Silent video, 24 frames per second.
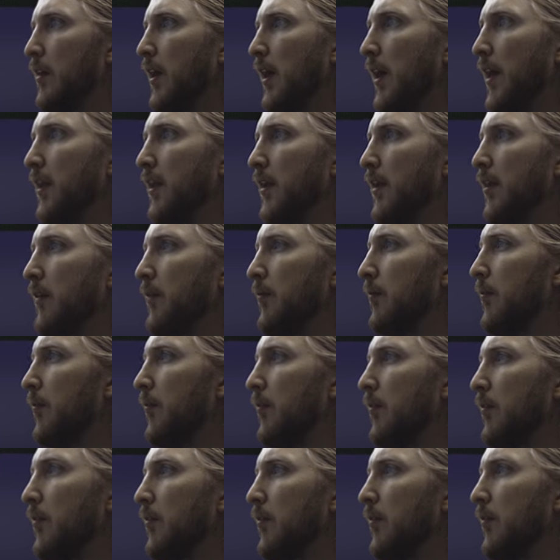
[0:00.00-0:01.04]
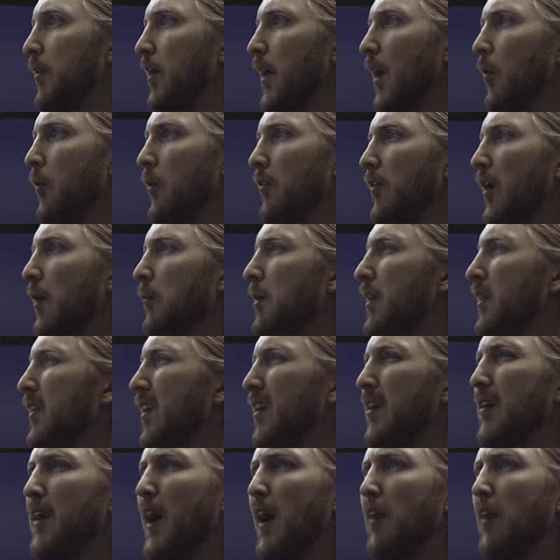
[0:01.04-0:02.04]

And however, I mean, the